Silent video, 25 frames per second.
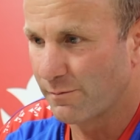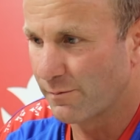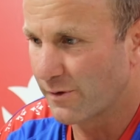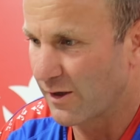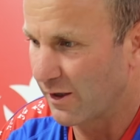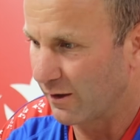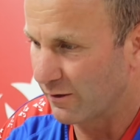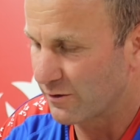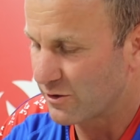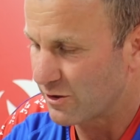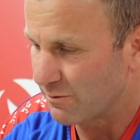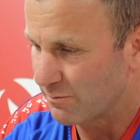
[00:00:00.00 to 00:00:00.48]

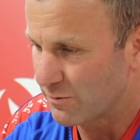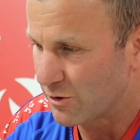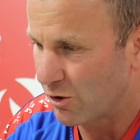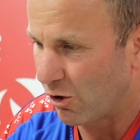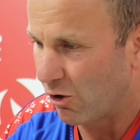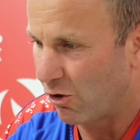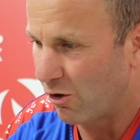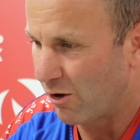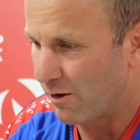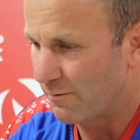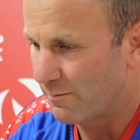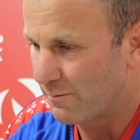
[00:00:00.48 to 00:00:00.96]
killing some
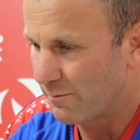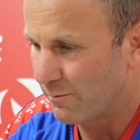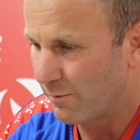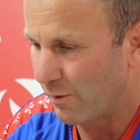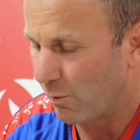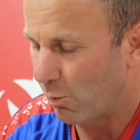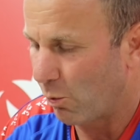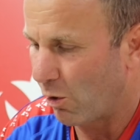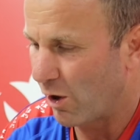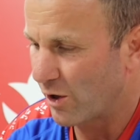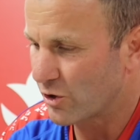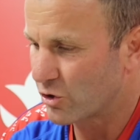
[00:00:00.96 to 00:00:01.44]
time.
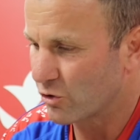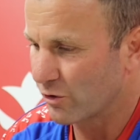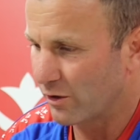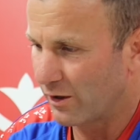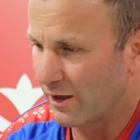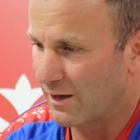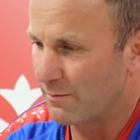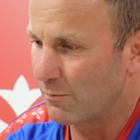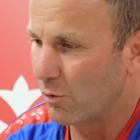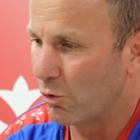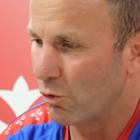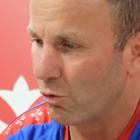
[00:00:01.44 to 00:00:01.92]
But why should
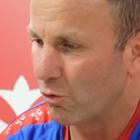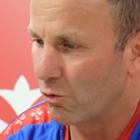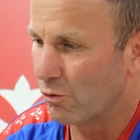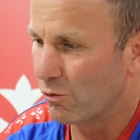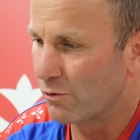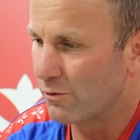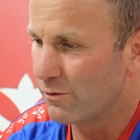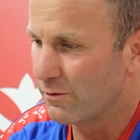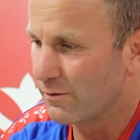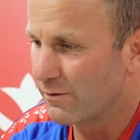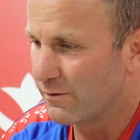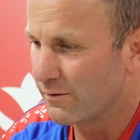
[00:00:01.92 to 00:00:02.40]
Liam
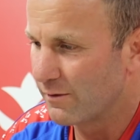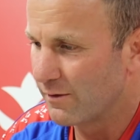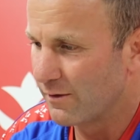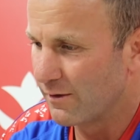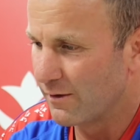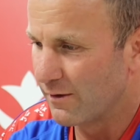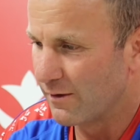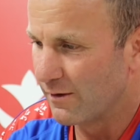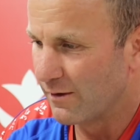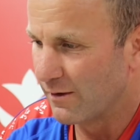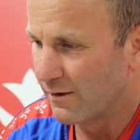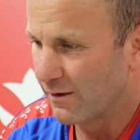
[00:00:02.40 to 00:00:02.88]
Horn
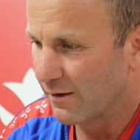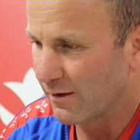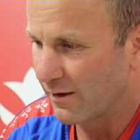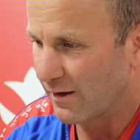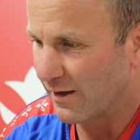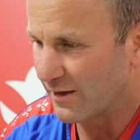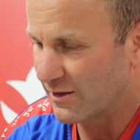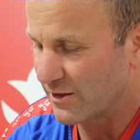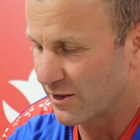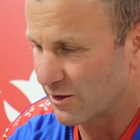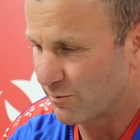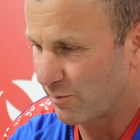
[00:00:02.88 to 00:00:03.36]

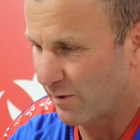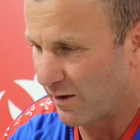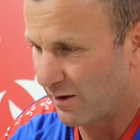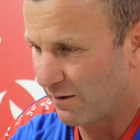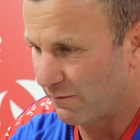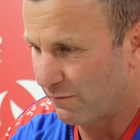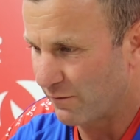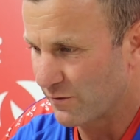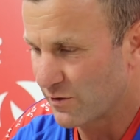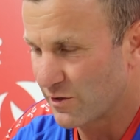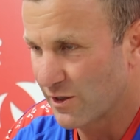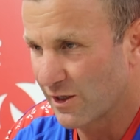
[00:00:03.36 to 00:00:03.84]
get
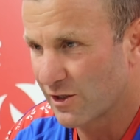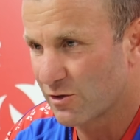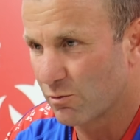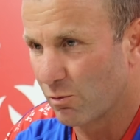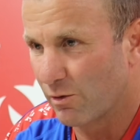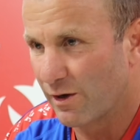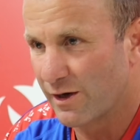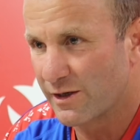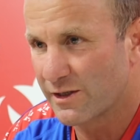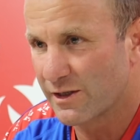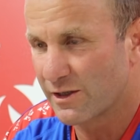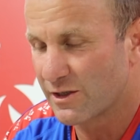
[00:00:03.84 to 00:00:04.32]
suspended for 6
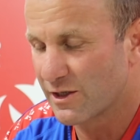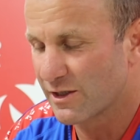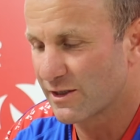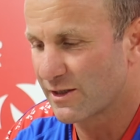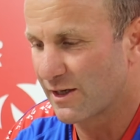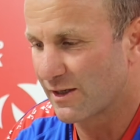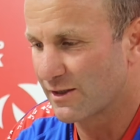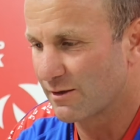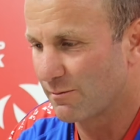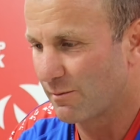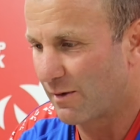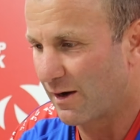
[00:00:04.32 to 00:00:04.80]
weeks? It just
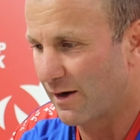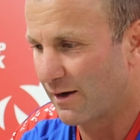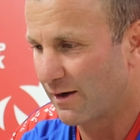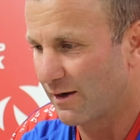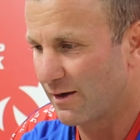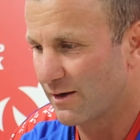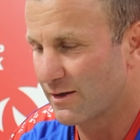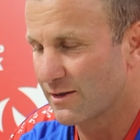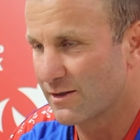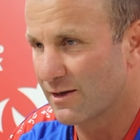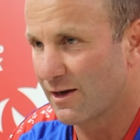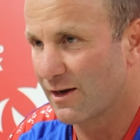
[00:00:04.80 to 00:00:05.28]
doesn't make
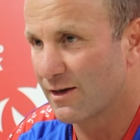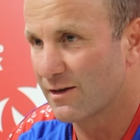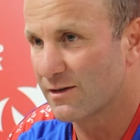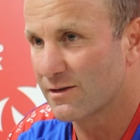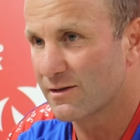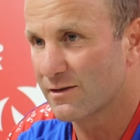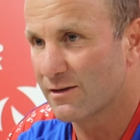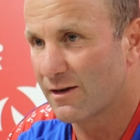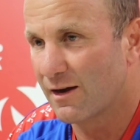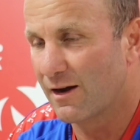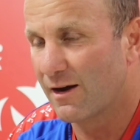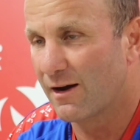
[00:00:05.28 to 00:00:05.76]
any
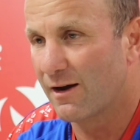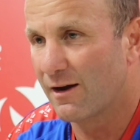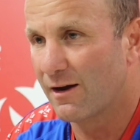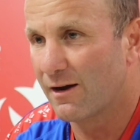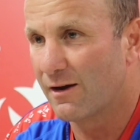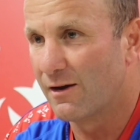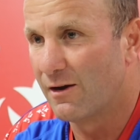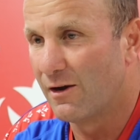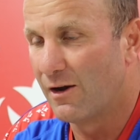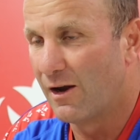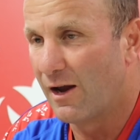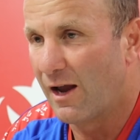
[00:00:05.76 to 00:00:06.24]
sense.
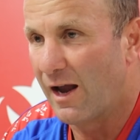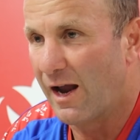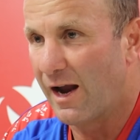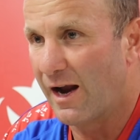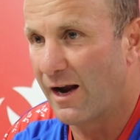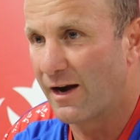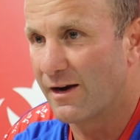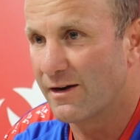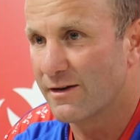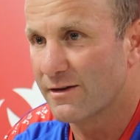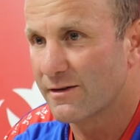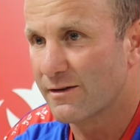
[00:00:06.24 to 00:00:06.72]

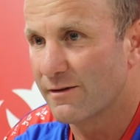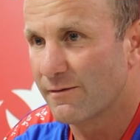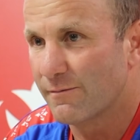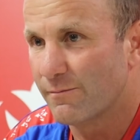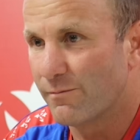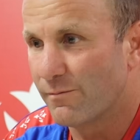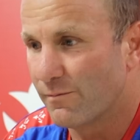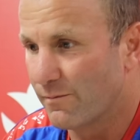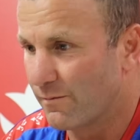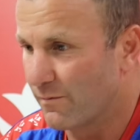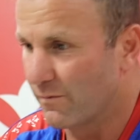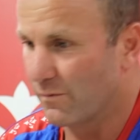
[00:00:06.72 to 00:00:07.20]
And
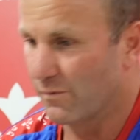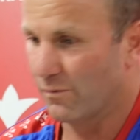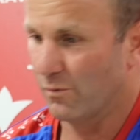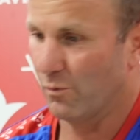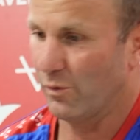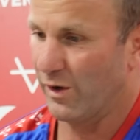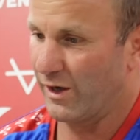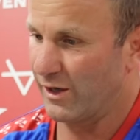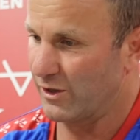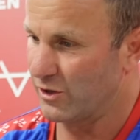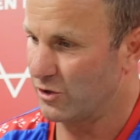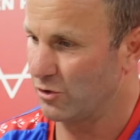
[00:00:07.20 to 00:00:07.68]

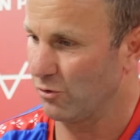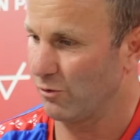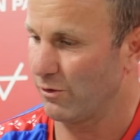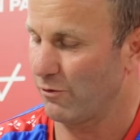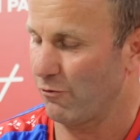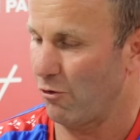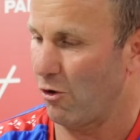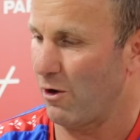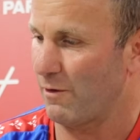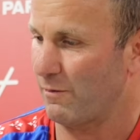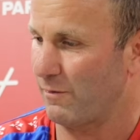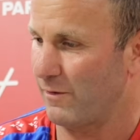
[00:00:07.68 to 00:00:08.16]
Wigan's doing
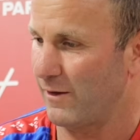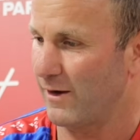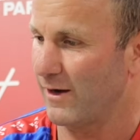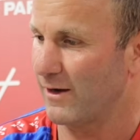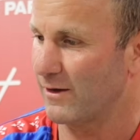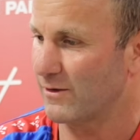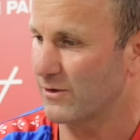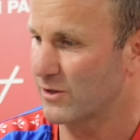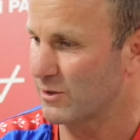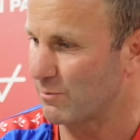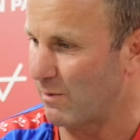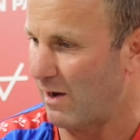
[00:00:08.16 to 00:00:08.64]
the right
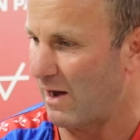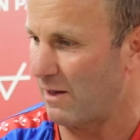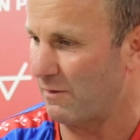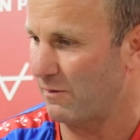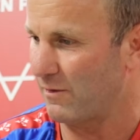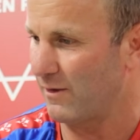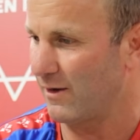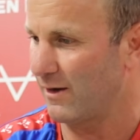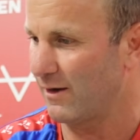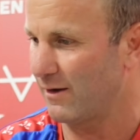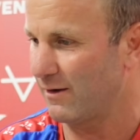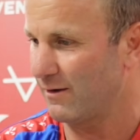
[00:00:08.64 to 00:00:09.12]
thing, smart
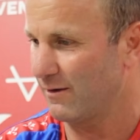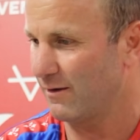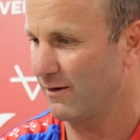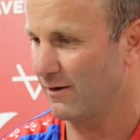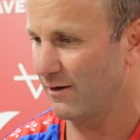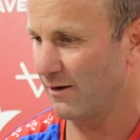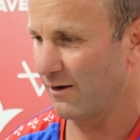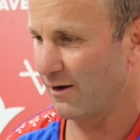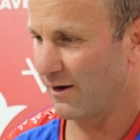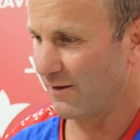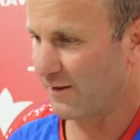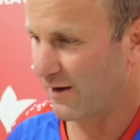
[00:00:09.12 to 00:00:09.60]
thing.
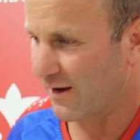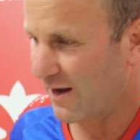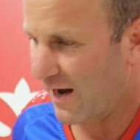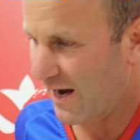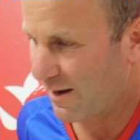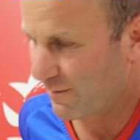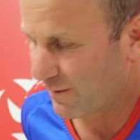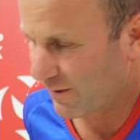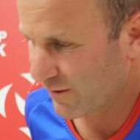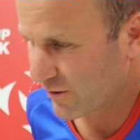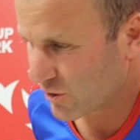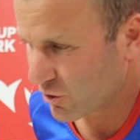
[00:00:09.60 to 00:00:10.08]
In the
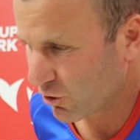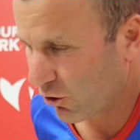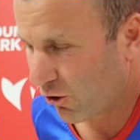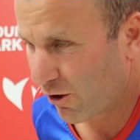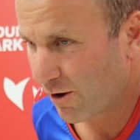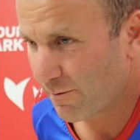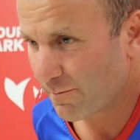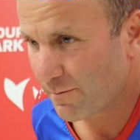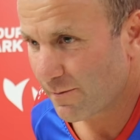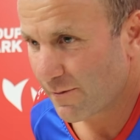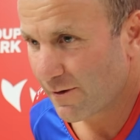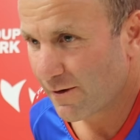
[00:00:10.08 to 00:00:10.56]
game at the
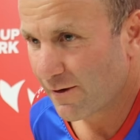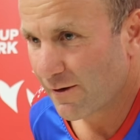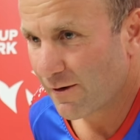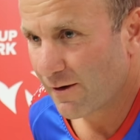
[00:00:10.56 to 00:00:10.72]
time,